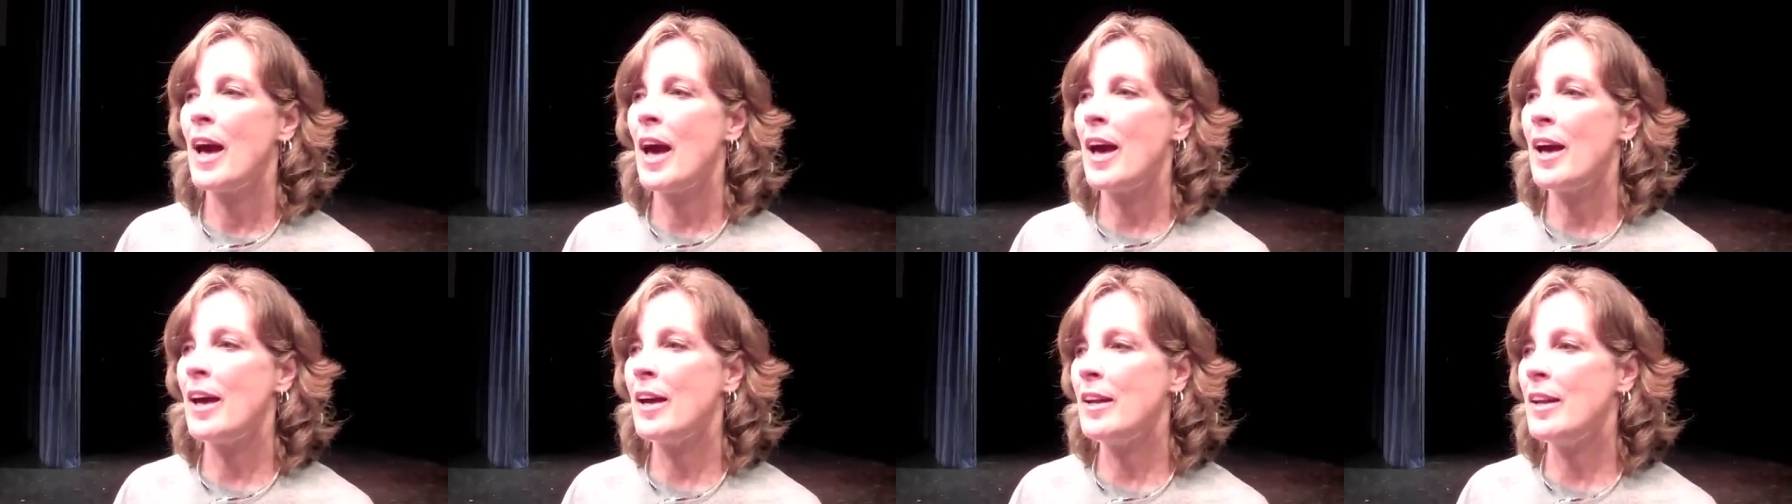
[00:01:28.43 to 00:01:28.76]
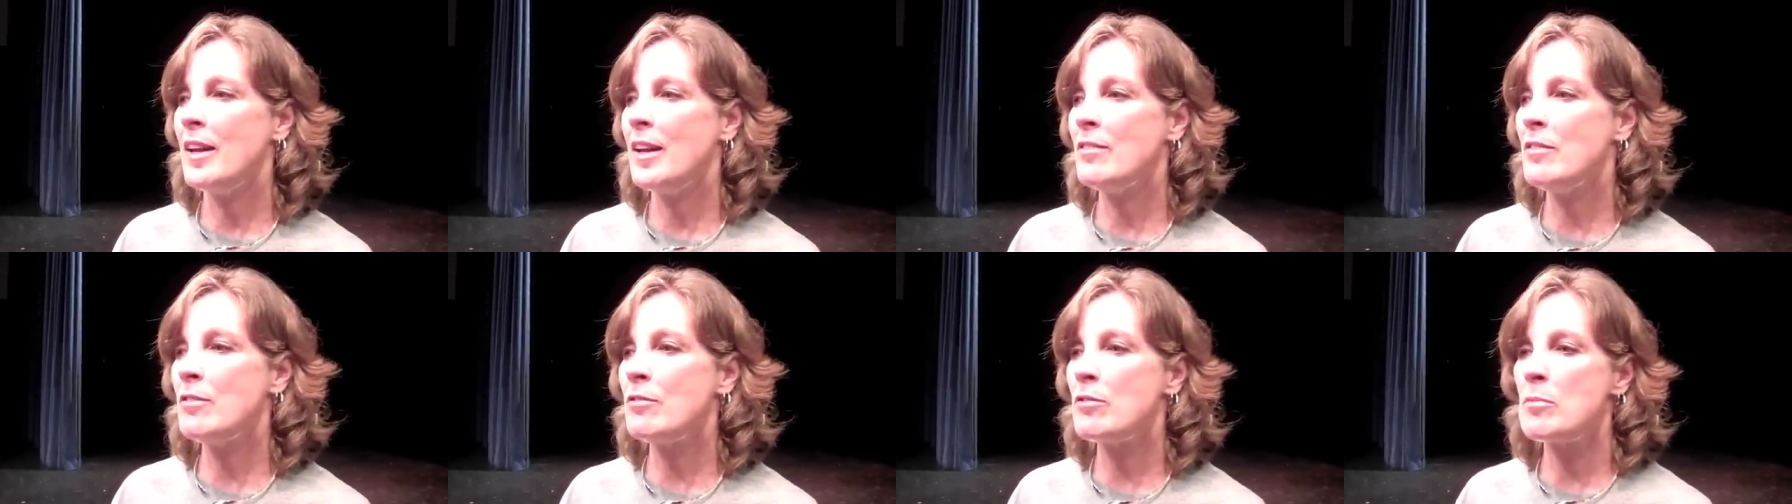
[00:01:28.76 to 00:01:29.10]
and
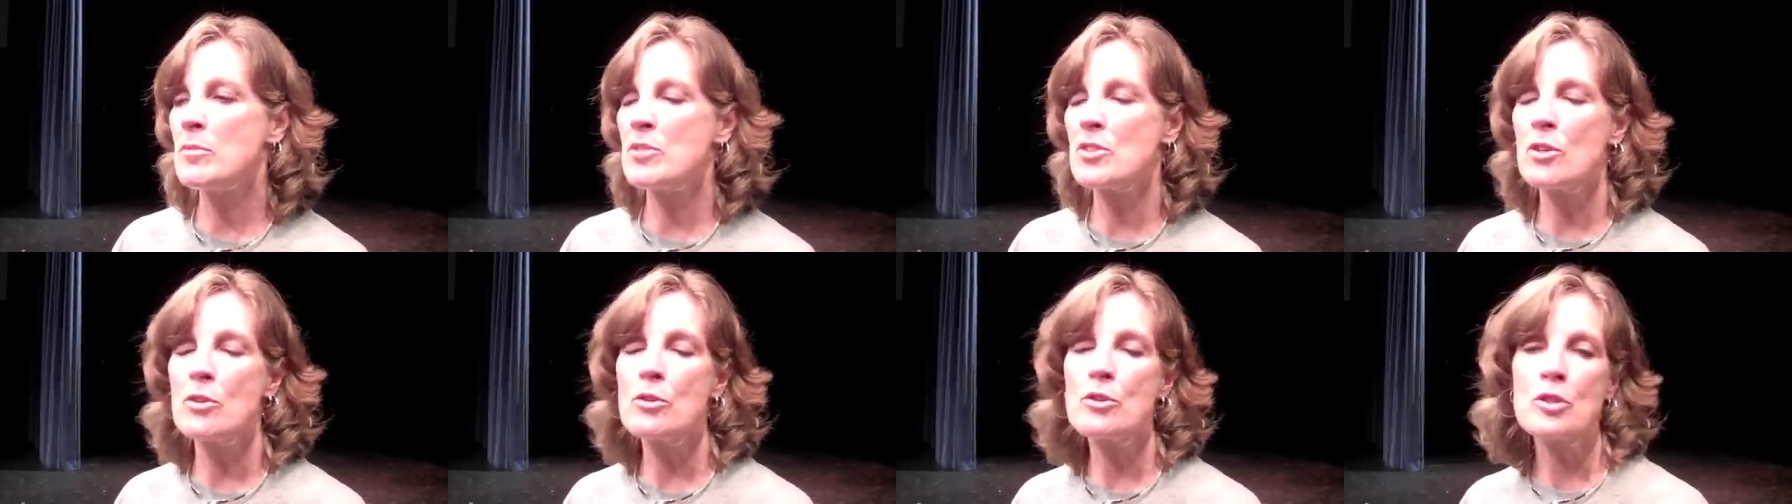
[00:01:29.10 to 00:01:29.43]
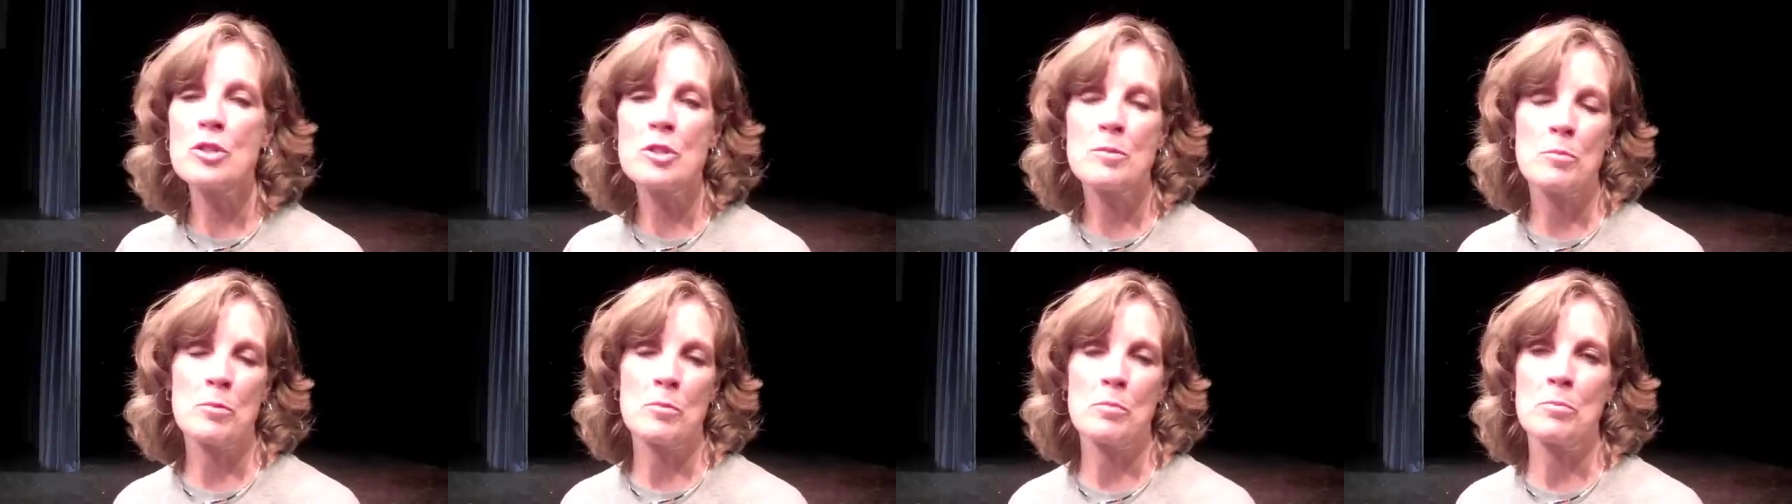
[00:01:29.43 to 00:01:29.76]
even from a social
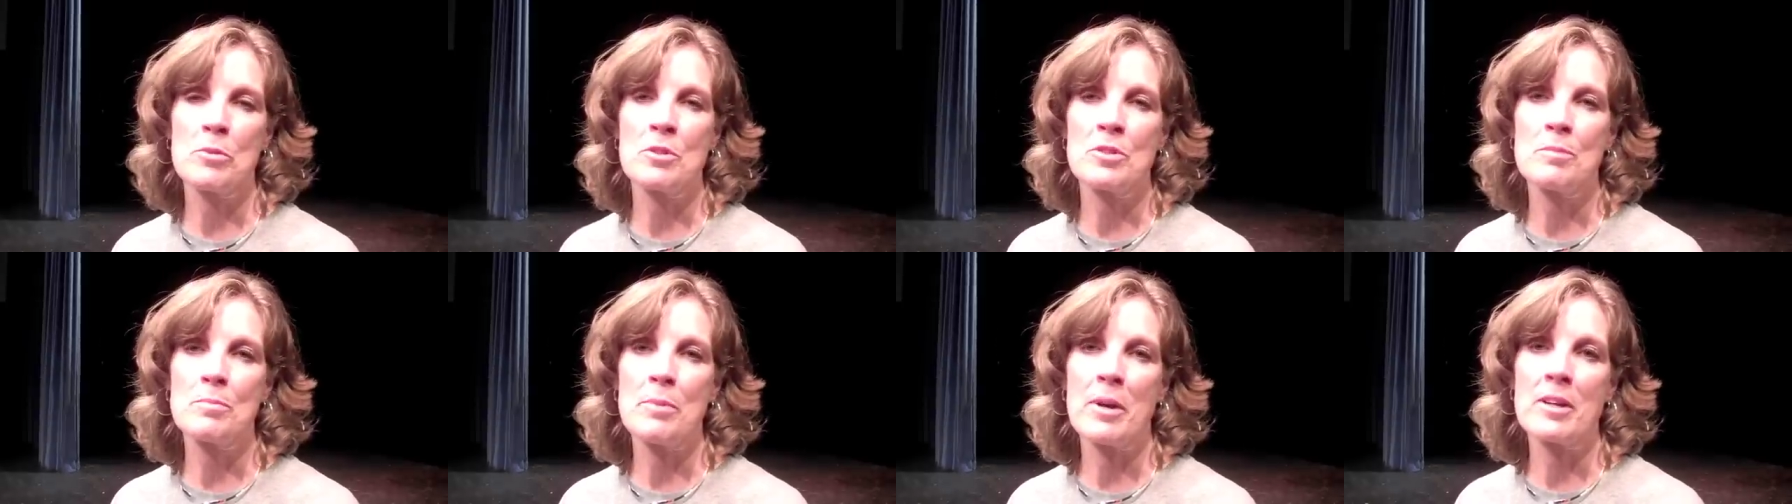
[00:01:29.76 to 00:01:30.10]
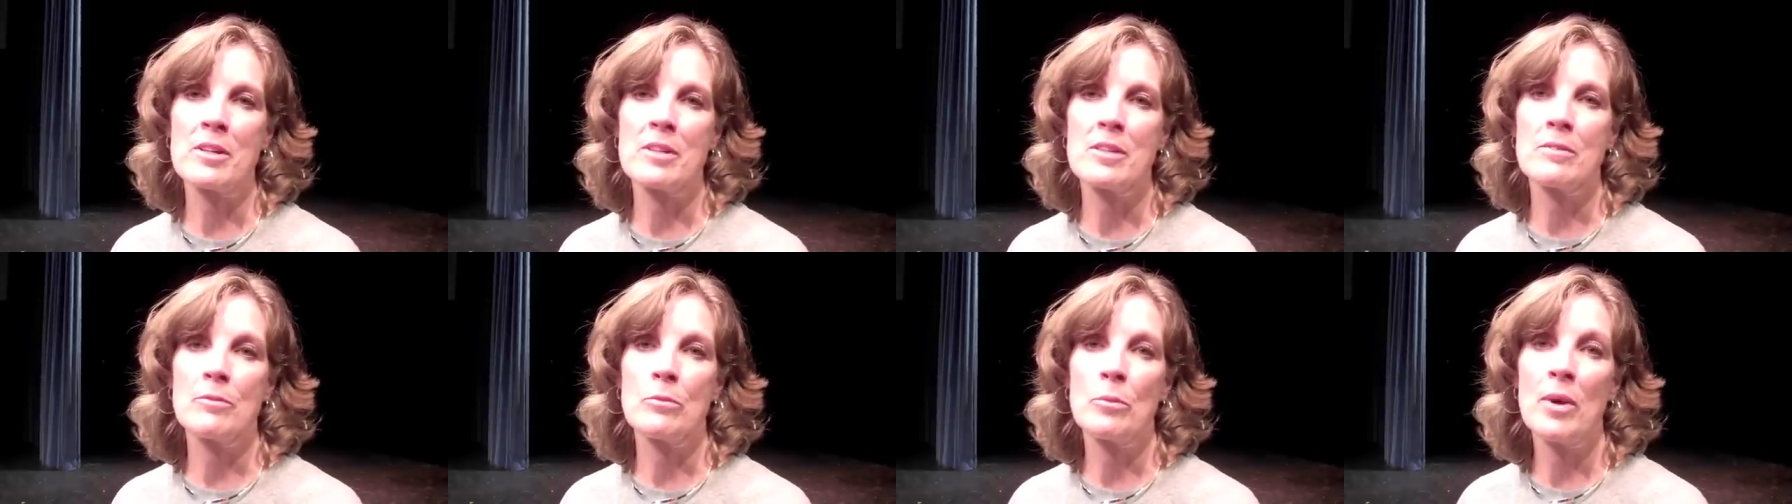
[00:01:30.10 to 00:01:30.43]

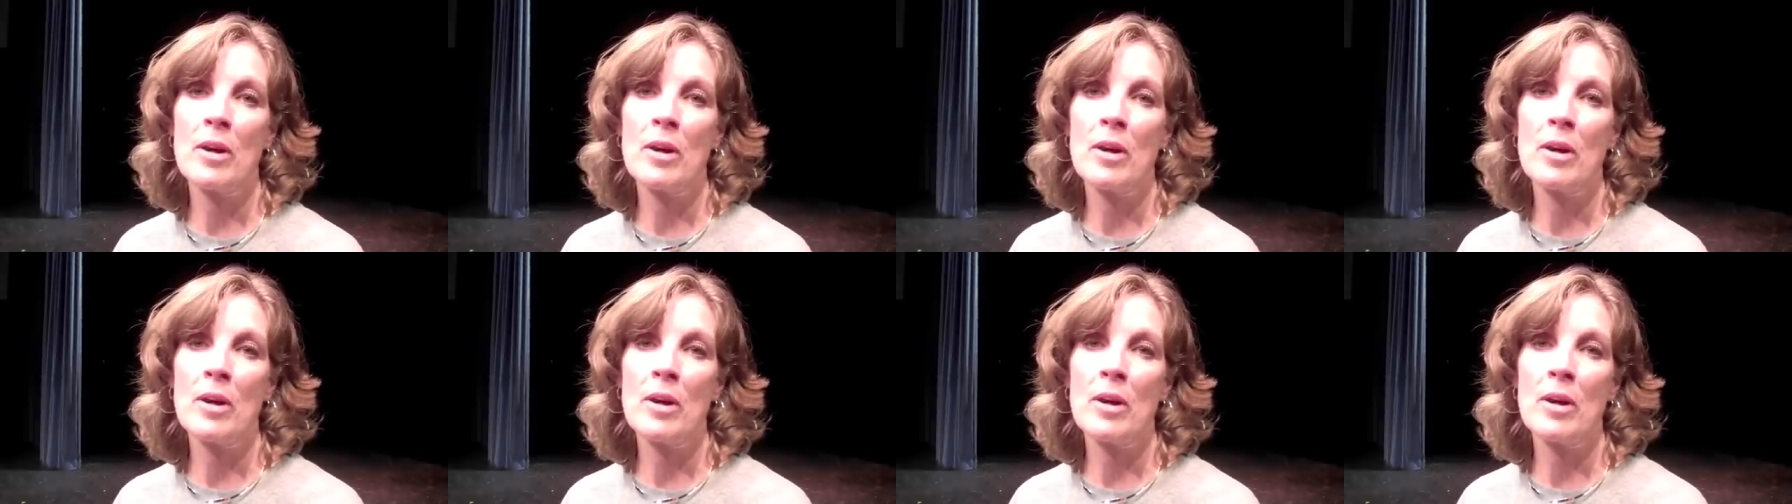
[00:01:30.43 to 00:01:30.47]
perspective.